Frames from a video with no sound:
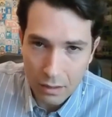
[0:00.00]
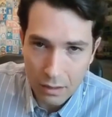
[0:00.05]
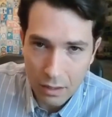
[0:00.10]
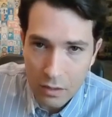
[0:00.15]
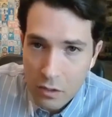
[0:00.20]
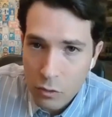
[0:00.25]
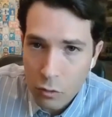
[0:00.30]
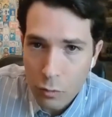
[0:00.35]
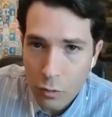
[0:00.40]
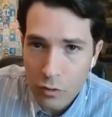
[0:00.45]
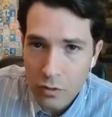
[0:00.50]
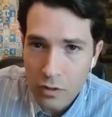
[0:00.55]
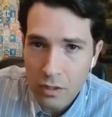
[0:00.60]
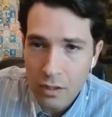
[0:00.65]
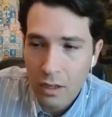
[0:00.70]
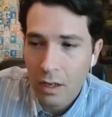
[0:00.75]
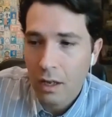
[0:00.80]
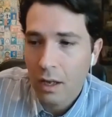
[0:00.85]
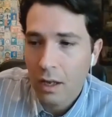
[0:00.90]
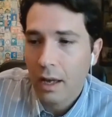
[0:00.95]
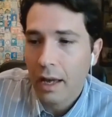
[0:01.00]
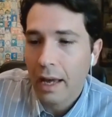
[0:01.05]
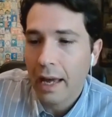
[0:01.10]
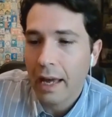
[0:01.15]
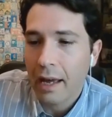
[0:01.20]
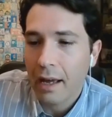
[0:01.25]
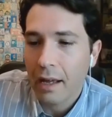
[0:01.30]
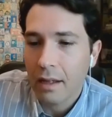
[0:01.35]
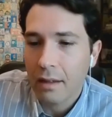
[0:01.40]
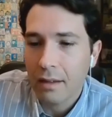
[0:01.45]
consumers,
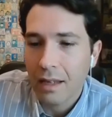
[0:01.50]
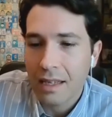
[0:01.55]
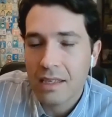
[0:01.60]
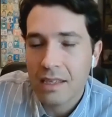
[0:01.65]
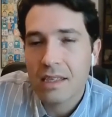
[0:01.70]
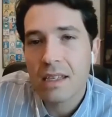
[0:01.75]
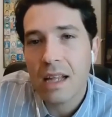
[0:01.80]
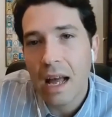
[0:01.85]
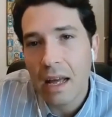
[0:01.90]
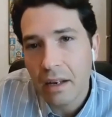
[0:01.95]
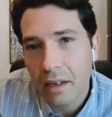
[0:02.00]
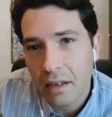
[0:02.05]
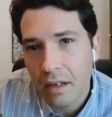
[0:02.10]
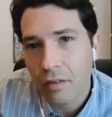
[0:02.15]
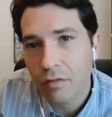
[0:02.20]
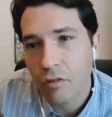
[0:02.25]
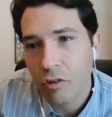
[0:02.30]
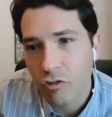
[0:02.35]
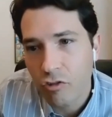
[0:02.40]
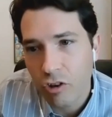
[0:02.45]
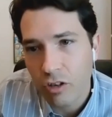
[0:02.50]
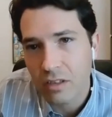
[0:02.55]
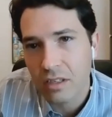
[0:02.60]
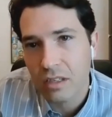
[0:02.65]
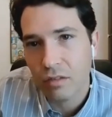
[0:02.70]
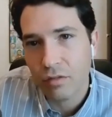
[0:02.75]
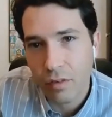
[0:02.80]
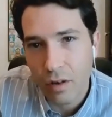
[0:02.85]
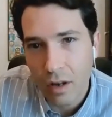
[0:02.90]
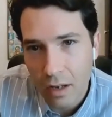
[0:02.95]
and it's not enough to
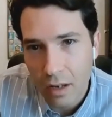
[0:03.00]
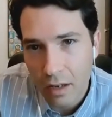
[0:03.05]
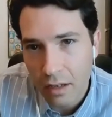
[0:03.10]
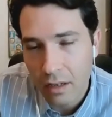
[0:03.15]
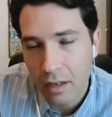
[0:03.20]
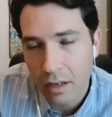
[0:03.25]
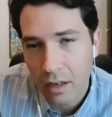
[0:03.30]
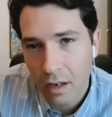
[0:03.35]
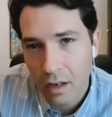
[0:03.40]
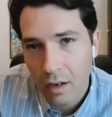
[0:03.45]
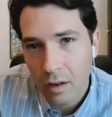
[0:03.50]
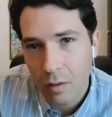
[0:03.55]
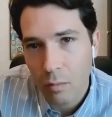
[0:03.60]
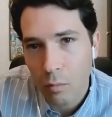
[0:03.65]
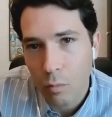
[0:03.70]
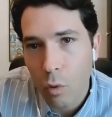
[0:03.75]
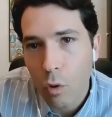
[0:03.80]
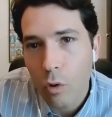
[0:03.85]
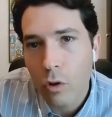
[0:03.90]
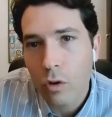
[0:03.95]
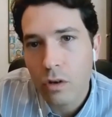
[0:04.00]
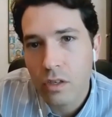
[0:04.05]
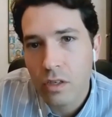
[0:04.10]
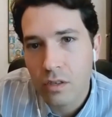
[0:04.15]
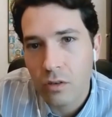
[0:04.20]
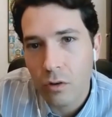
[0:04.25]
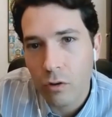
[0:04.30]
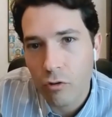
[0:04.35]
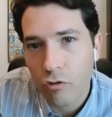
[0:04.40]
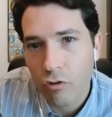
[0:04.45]
justify more
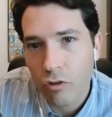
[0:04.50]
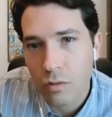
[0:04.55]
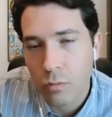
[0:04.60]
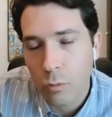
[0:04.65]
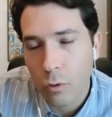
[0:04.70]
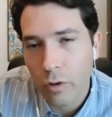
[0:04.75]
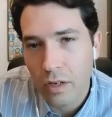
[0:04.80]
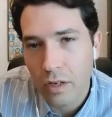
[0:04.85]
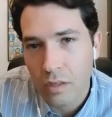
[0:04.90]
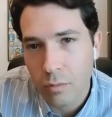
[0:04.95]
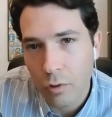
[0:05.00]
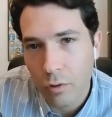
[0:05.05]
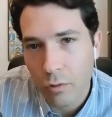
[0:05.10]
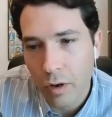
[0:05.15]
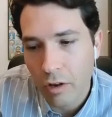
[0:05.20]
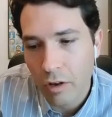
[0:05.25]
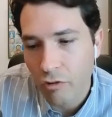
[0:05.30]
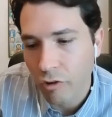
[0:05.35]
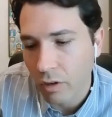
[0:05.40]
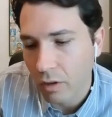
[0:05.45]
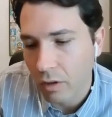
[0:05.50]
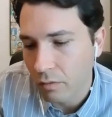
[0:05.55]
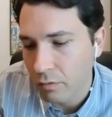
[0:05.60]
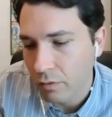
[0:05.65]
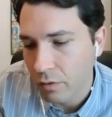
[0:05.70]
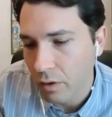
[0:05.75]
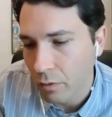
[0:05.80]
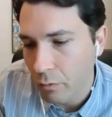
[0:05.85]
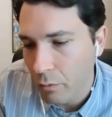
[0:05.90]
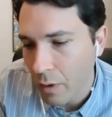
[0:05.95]
searches, more exploration.
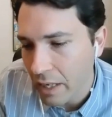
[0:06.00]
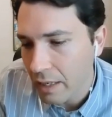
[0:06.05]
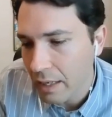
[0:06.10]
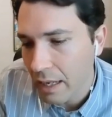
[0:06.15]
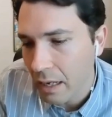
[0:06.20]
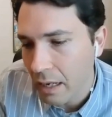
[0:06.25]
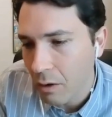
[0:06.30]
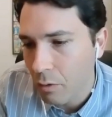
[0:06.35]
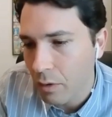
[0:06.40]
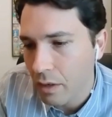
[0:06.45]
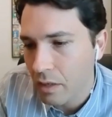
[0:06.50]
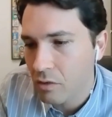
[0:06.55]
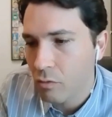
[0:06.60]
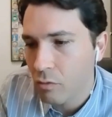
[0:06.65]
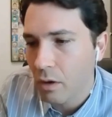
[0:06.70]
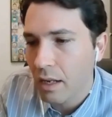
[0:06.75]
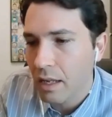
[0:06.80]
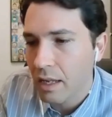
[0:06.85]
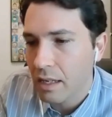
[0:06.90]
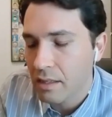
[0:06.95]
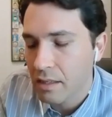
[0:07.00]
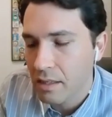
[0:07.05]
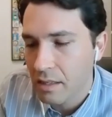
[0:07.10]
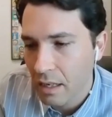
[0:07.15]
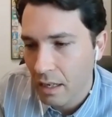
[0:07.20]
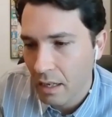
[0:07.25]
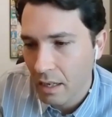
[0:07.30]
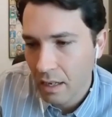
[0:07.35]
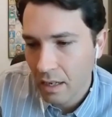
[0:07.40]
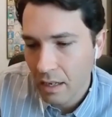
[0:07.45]
Right now, Israel has
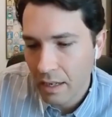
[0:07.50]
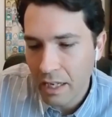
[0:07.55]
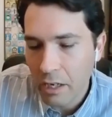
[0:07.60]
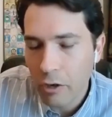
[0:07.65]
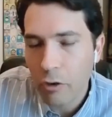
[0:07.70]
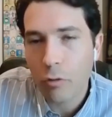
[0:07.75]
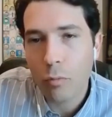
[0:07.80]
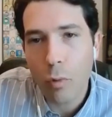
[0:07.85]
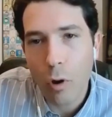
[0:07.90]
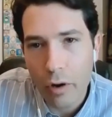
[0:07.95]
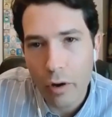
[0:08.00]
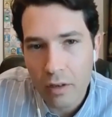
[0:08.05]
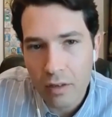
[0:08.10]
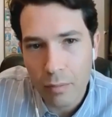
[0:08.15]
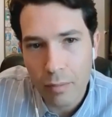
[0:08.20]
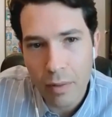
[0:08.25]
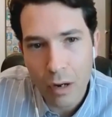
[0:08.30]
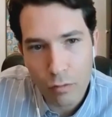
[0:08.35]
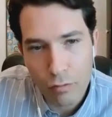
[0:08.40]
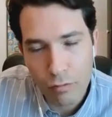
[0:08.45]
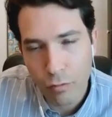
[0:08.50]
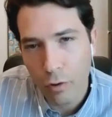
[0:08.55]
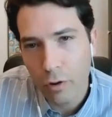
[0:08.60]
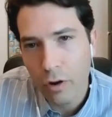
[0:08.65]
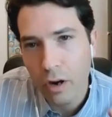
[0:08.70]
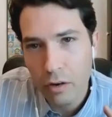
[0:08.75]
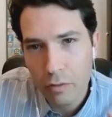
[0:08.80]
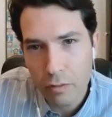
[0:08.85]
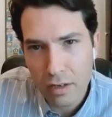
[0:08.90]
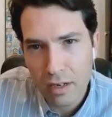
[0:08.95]
earmarked about
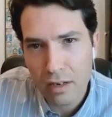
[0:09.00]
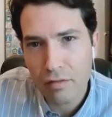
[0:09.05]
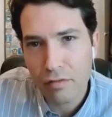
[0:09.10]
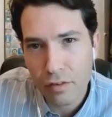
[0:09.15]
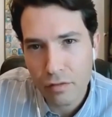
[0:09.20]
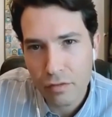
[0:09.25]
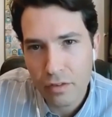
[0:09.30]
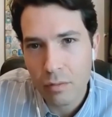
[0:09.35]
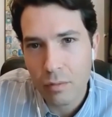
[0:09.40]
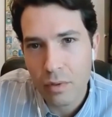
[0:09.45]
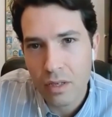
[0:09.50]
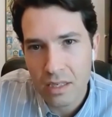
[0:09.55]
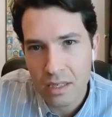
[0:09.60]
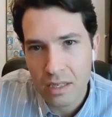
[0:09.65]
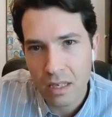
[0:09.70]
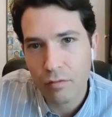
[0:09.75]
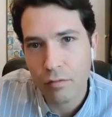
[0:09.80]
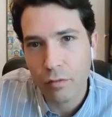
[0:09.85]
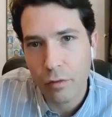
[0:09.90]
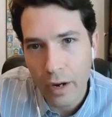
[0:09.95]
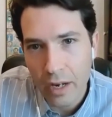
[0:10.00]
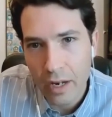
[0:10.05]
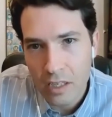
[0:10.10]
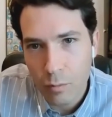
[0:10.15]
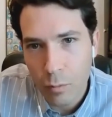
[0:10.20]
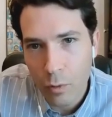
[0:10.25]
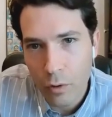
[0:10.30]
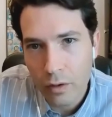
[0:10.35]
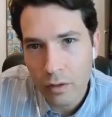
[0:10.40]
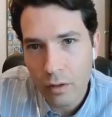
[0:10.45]
450 BCM for
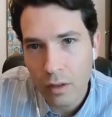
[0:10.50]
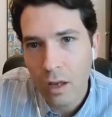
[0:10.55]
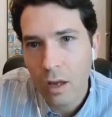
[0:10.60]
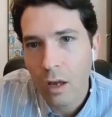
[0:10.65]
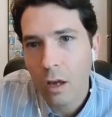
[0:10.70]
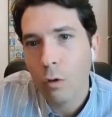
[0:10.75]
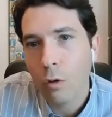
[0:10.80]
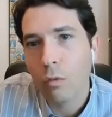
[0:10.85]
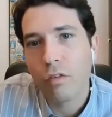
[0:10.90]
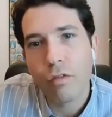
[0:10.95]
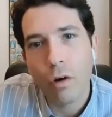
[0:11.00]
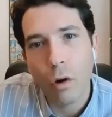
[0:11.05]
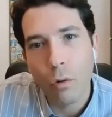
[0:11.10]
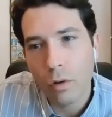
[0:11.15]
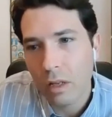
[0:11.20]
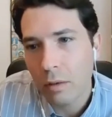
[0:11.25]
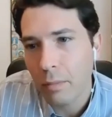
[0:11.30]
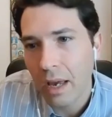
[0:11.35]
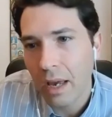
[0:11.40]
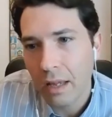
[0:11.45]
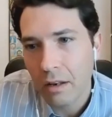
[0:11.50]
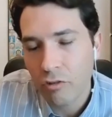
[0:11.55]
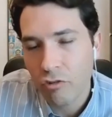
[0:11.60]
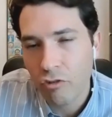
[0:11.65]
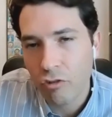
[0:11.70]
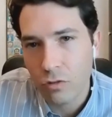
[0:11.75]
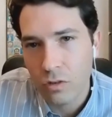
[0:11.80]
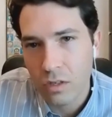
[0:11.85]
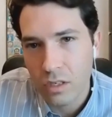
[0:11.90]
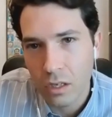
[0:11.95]
export. We've only
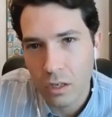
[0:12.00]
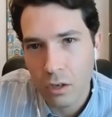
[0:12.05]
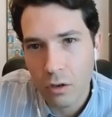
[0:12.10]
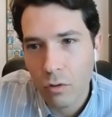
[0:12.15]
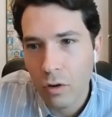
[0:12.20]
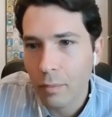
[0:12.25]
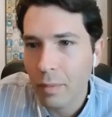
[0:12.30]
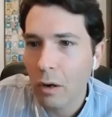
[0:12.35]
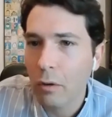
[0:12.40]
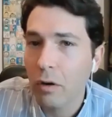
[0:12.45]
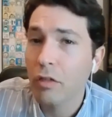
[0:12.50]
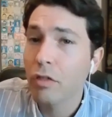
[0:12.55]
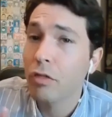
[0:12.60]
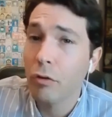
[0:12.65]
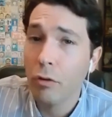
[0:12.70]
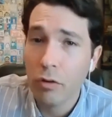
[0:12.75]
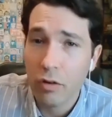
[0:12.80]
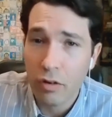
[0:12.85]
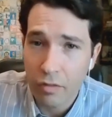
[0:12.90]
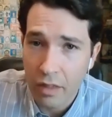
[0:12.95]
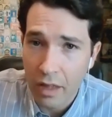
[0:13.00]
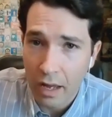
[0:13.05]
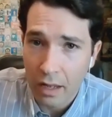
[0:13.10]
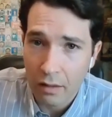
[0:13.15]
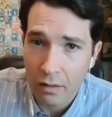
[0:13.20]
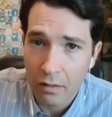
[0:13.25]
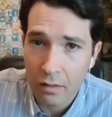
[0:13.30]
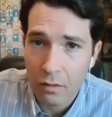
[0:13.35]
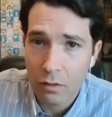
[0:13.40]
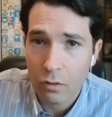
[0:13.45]
managed to secure about a third of
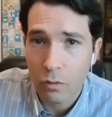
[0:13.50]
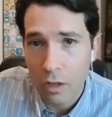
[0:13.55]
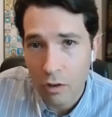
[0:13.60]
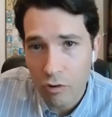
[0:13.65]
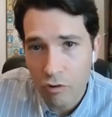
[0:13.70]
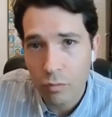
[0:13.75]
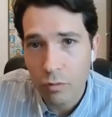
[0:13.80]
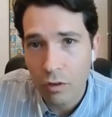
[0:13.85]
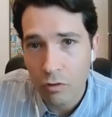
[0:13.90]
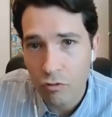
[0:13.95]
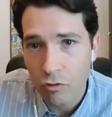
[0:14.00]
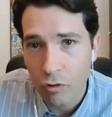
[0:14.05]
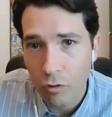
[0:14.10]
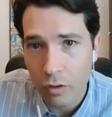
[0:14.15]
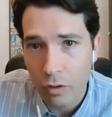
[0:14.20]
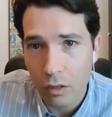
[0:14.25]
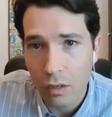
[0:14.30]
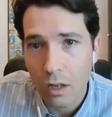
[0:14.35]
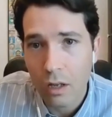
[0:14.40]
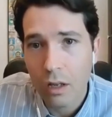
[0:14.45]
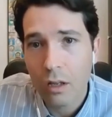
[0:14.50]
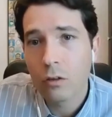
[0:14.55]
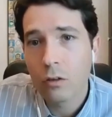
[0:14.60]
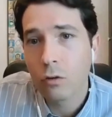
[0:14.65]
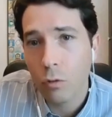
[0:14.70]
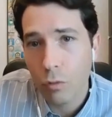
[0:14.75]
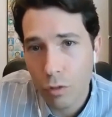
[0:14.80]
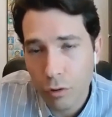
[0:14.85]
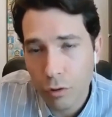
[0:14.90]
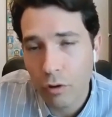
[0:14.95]
that to Egypt and Jordan.
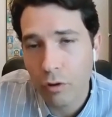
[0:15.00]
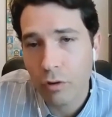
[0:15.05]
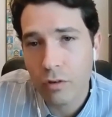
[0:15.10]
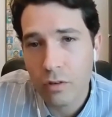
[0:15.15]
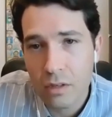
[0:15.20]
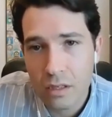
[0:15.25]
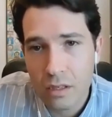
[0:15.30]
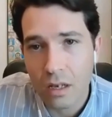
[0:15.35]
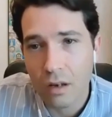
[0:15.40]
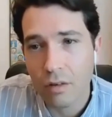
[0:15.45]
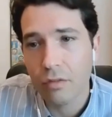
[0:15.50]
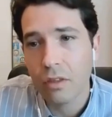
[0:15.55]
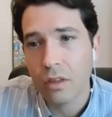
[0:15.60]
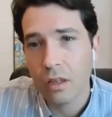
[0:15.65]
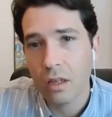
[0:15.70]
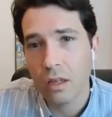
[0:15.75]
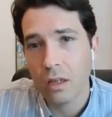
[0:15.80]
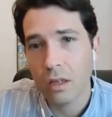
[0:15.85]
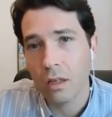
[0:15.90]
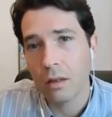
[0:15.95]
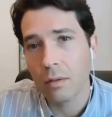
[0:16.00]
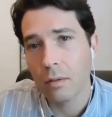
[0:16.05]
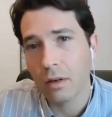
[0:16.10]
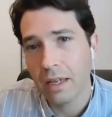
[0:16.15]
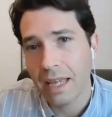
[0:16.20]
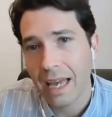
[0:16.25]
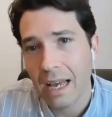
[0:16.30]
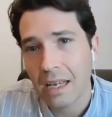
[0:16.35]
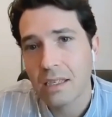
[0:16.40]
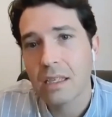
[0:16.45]
2/3 of the
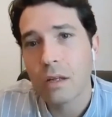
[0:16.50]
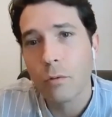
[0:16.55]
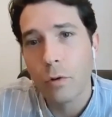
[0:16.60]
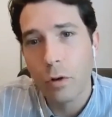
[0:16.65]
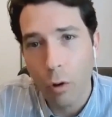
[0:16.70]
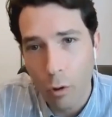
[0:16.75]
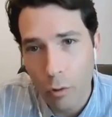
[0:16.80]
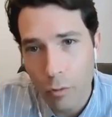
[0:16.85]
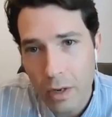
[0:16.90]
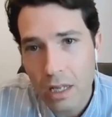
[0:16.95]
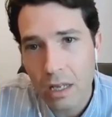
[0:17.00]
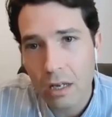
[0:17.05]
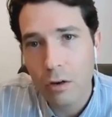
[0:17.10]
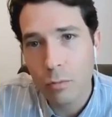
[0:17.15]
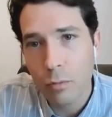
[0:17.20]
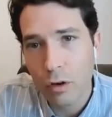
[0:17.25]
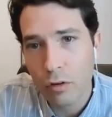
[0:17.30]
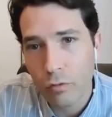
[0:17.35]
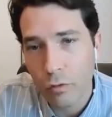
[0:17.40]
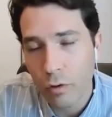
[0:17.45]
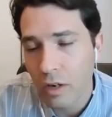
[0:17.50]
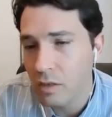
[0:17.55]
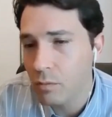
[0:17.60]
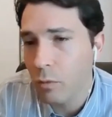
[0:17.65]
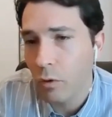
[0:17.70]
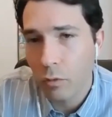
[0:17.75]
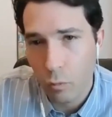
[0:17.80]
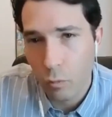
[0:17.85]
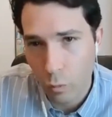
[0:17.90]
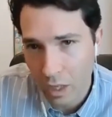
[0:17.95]
gas that we're already earmarked for
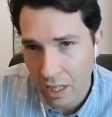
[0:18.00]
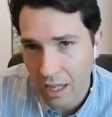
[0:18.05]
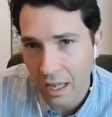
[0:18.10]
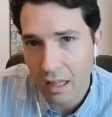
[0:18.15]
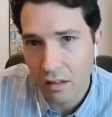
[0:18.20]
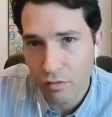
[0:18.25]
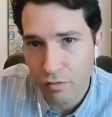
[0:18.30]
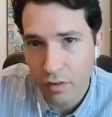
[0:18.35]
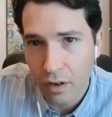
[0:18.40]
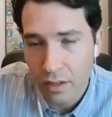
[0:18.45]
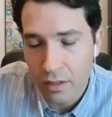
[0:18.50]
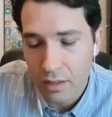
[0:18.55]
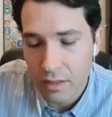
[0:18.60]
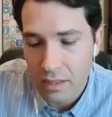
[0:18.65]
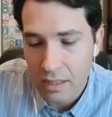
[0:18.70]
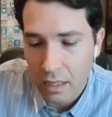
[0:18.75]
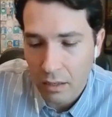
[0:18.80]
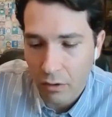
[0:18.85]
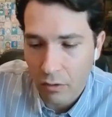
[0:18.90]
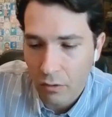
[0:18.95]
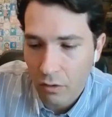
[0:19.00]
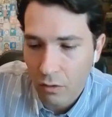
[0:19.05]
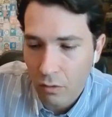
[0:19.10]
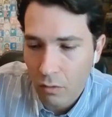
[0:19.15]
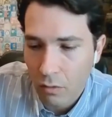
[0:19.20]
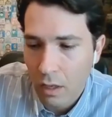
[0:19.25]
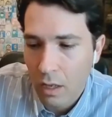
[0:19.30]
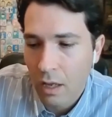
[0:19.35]
export, we can't find a seller to.